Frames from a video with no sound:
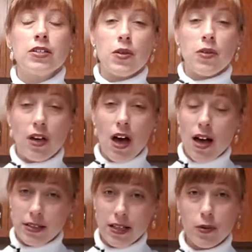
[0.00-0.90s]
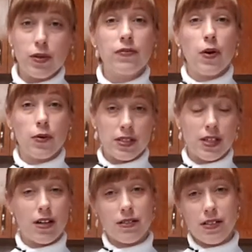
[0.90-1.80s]
So the cocktail we're
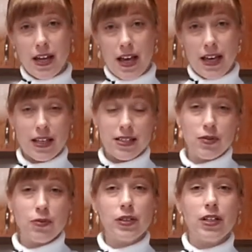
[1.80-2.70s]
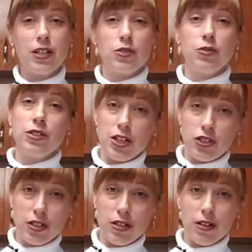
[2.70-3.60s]
focusing on today isn't really a
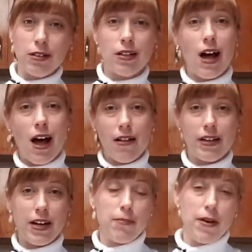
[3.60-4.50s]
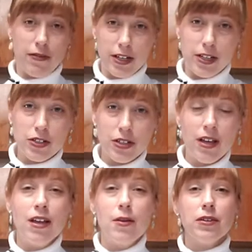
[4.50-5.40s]
traditional holiday beverage,
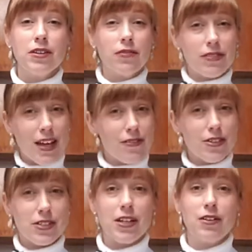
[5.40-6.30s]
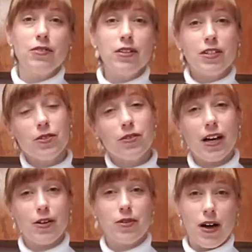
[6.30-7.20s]
but the flavors in it really do
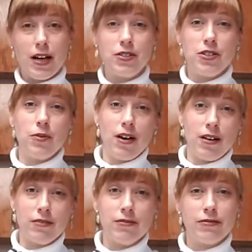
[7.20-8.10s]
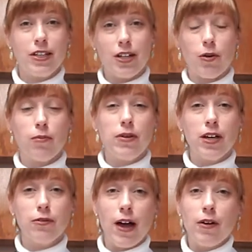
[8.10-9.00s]
kind of remind you of, you know,
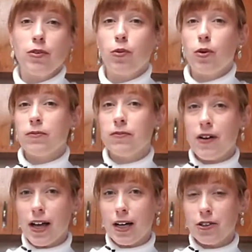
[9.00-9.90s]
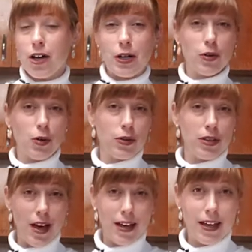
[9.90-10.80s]
being around a warm fire on a cold
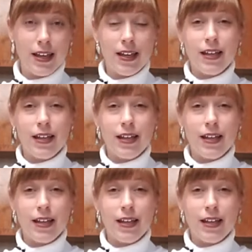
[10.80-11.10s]
night,